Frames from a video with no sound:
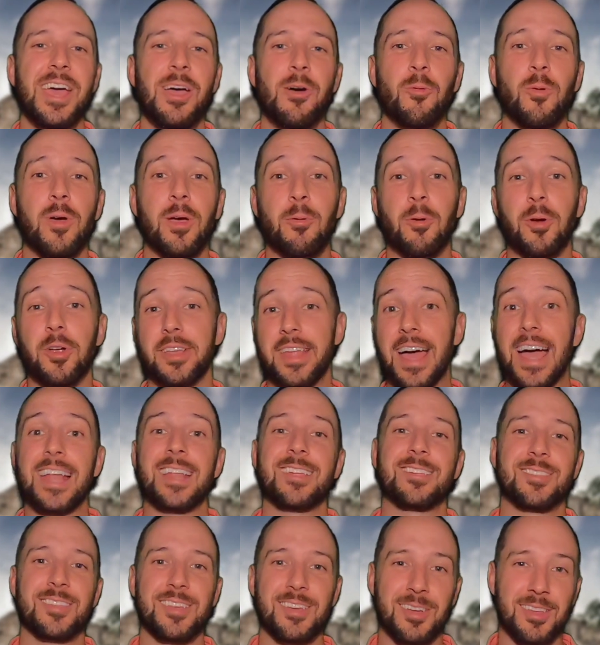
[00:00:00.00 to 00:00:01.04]
We were a
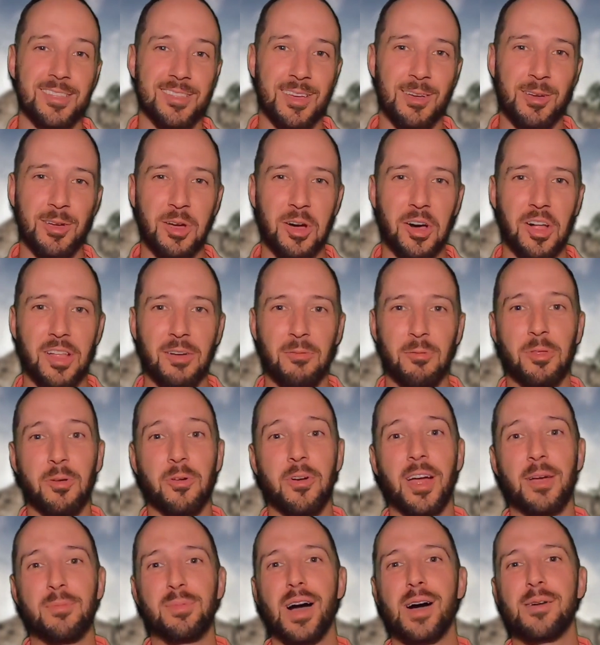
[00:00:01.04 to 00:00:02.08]
dynasty, as they call it, with
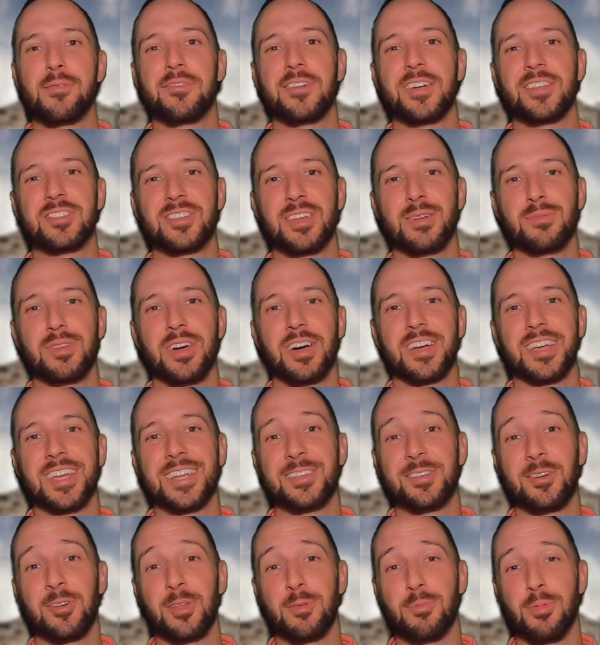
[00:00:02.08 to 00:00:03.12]
Greg Popovich, Tim Duncan,
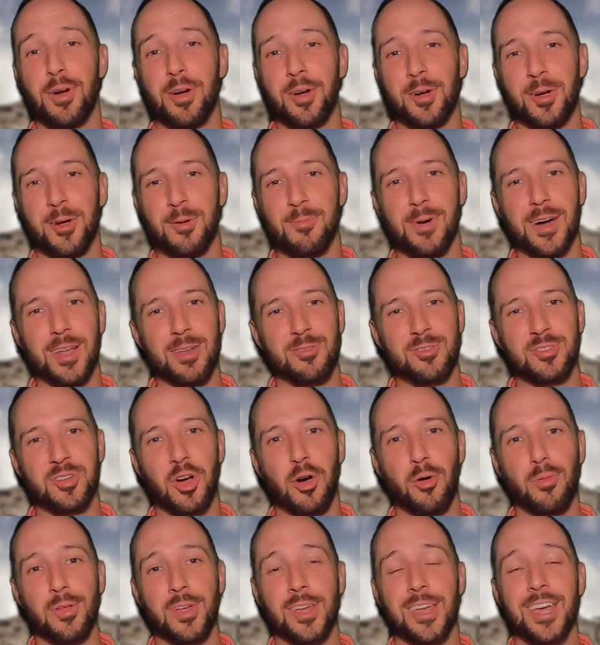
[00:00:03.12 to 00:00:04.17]
Tony Parker, Manu
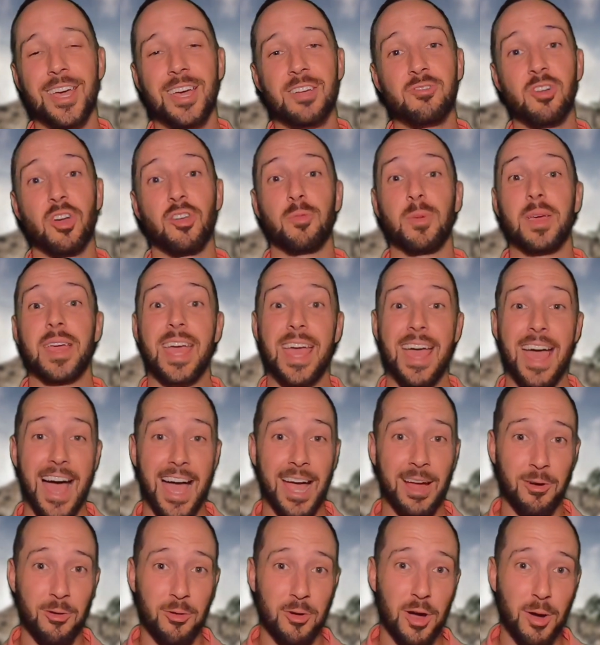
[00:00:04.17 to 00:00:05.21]
Ginobili. Trust me, I
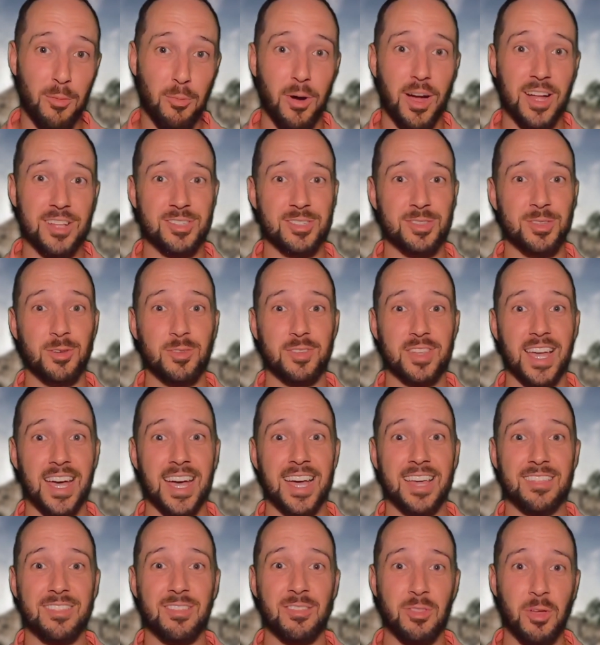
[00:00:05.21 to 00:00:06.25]
grew up watching those
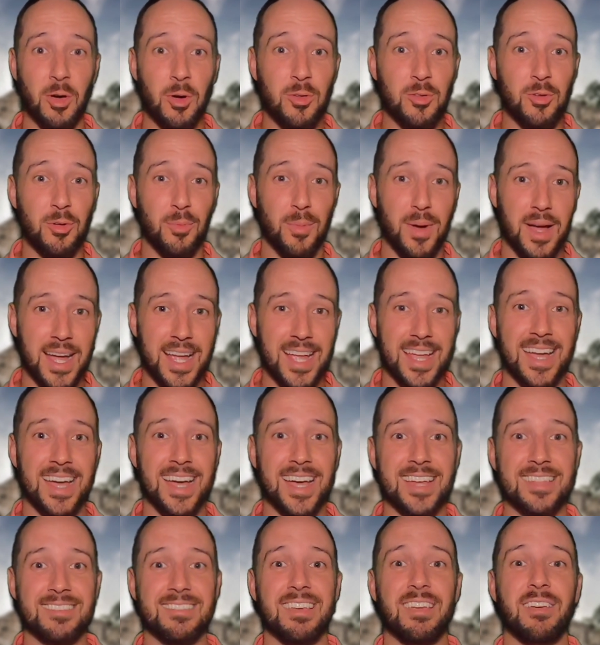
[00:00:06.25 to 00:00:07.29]
guys. Those are my
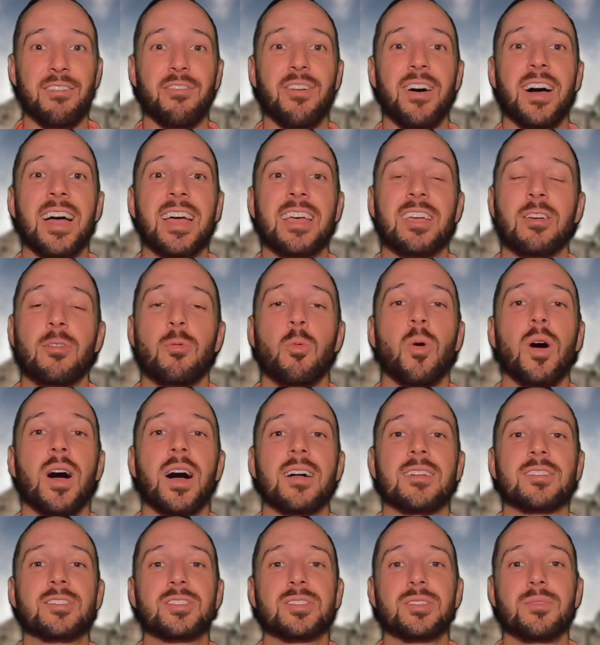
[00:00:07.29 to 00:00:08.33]
guys. If I could
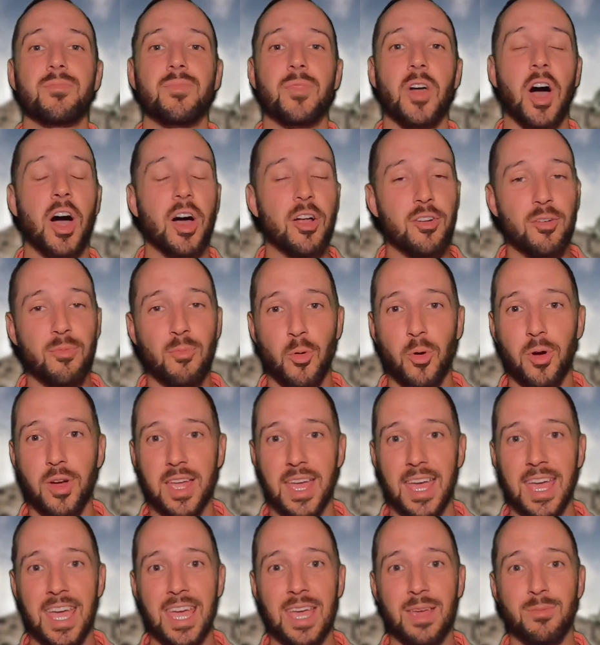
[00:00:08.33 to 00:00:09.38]
watch 100 more
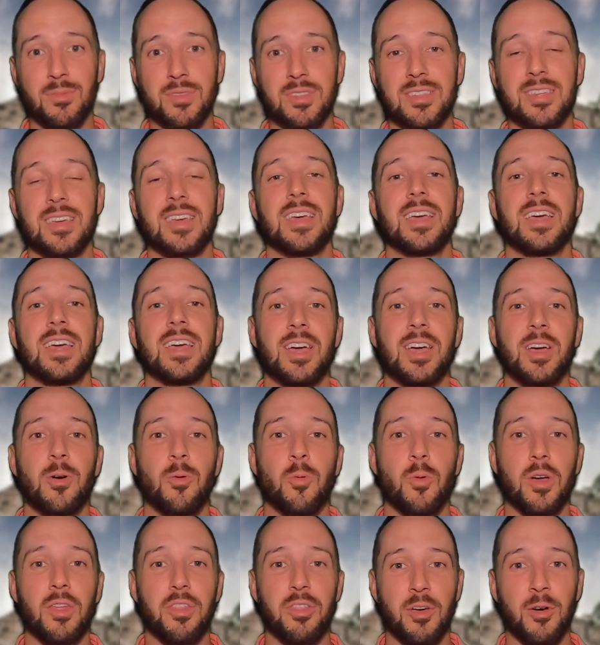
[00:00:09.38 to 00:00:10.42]
games
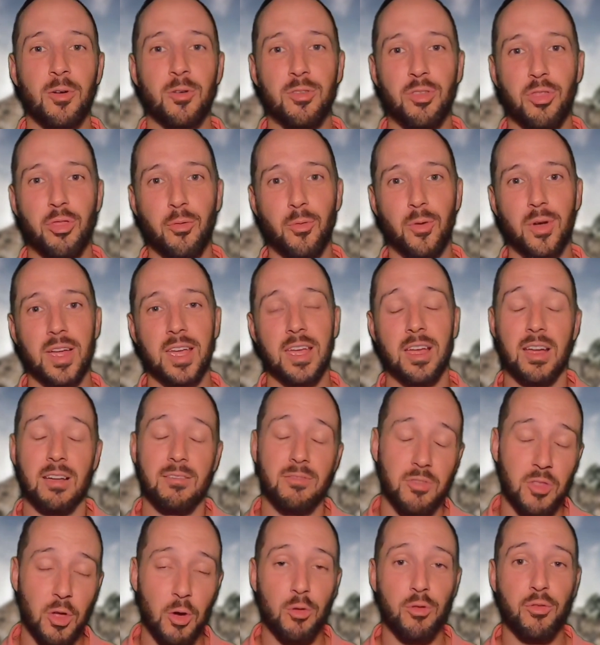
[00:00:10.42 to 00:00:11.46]
with those
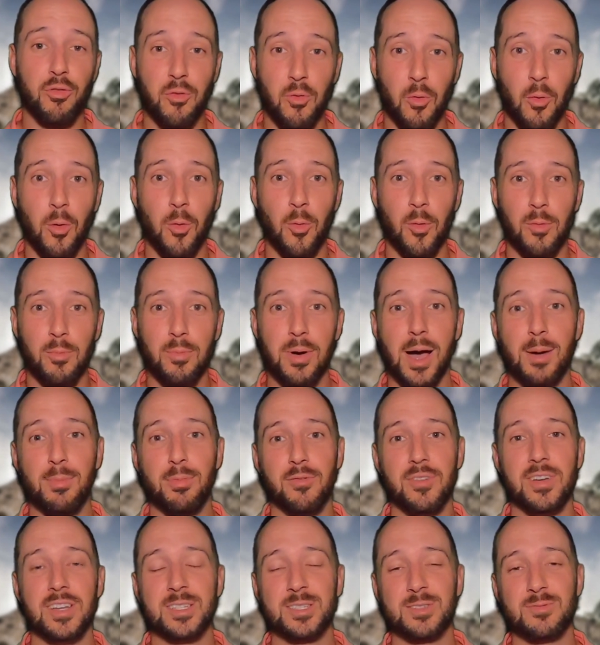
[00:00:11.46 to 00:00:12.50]
4 with
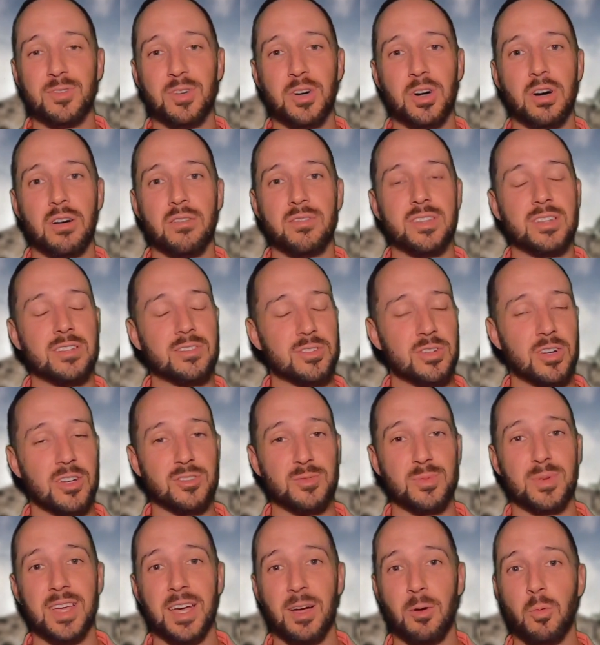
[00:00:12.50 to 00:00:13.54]
Popovich involved,
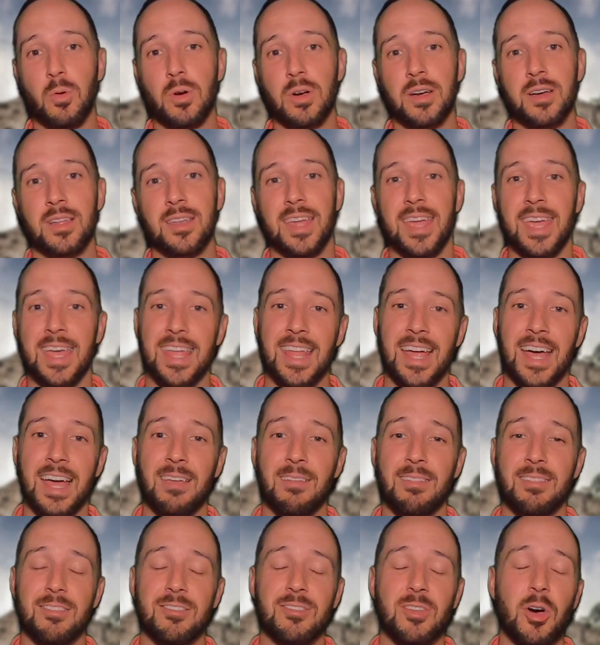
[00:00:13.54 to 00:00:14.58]
trust me, I would. And I
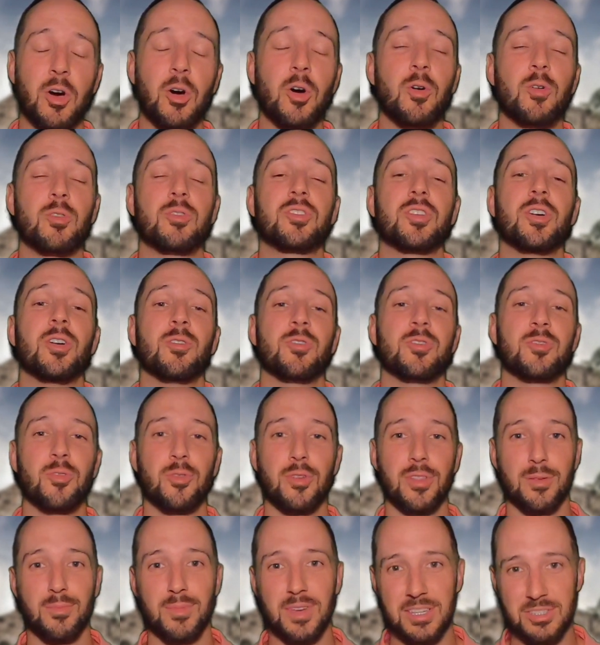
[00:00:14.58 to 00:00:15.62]
so
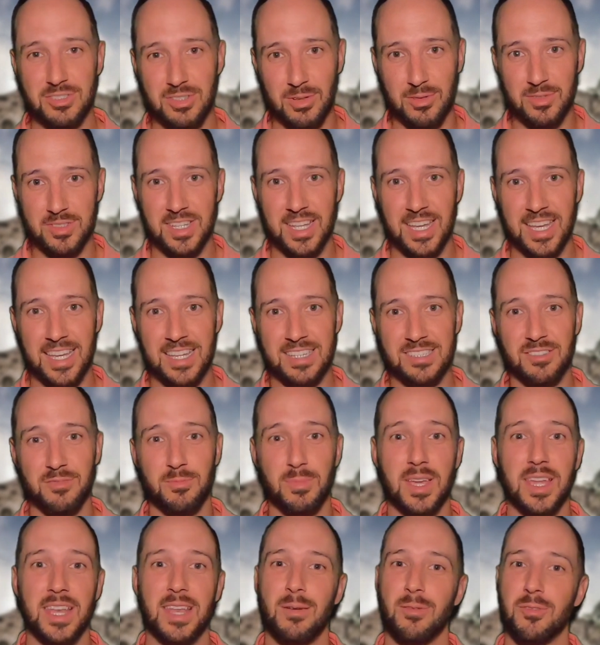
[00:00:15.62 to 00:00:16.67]
sorely miss those days of
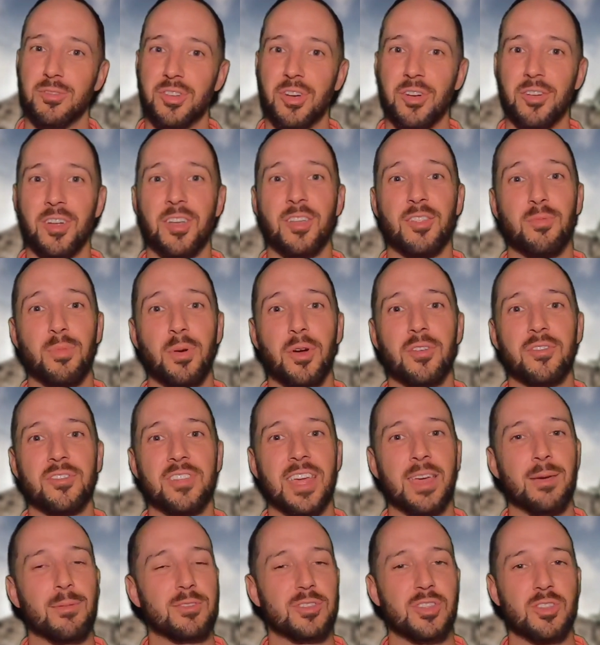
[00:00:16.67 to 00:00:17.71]
being able to turn on a Spurs
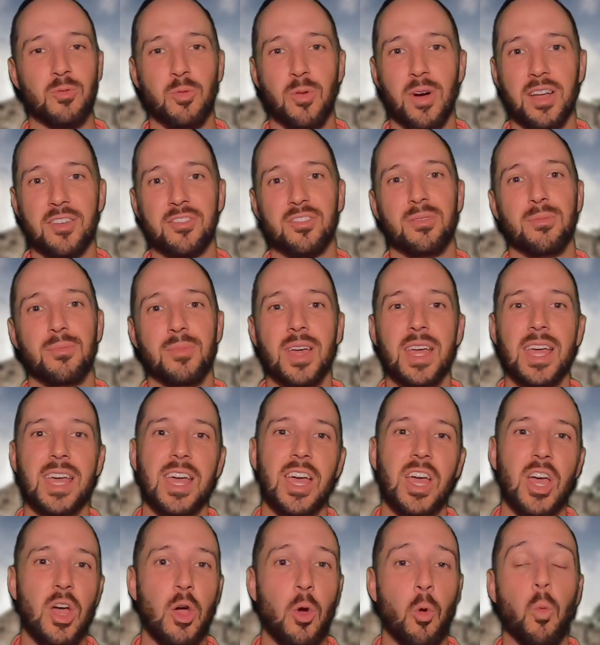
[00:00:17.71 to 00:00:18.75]
game and just watch them
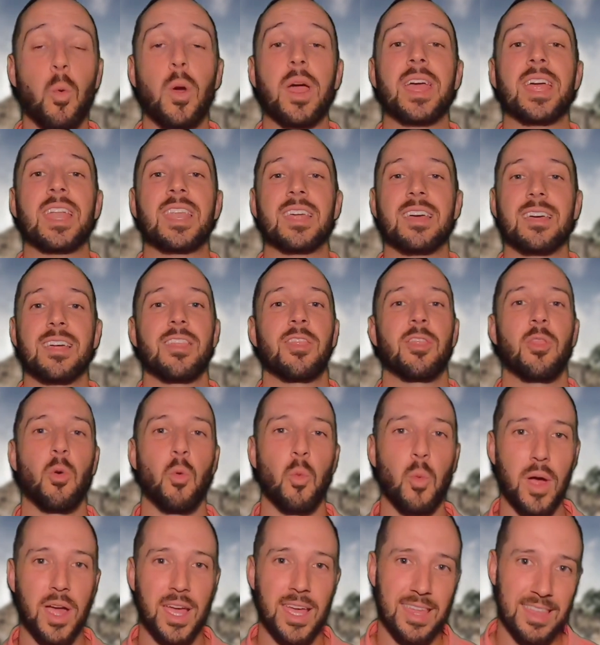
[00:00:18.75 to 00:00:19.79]
win the
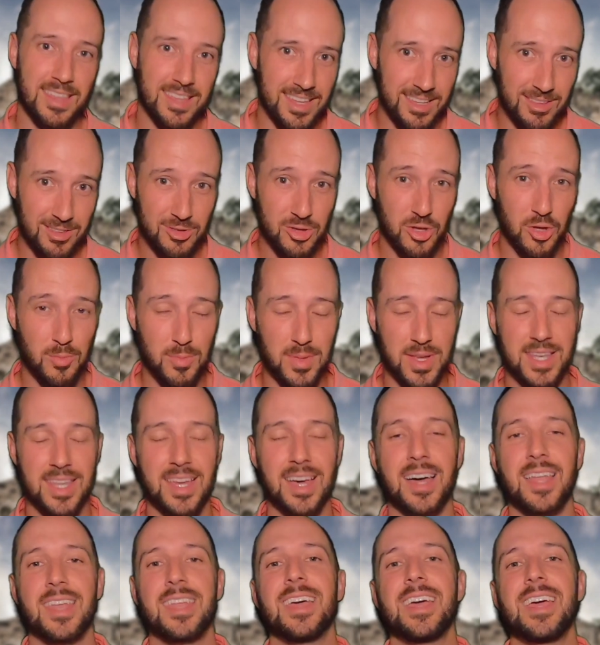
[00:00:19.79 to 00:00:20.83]
way that it should be
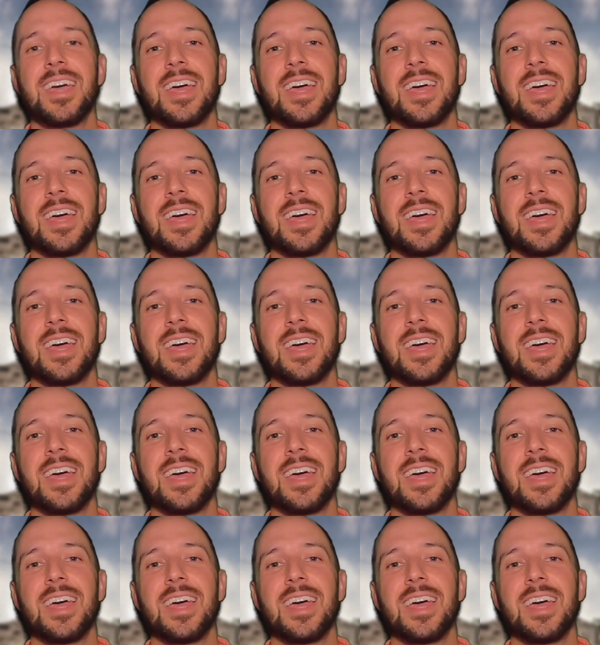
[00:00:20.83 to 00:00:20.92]
done.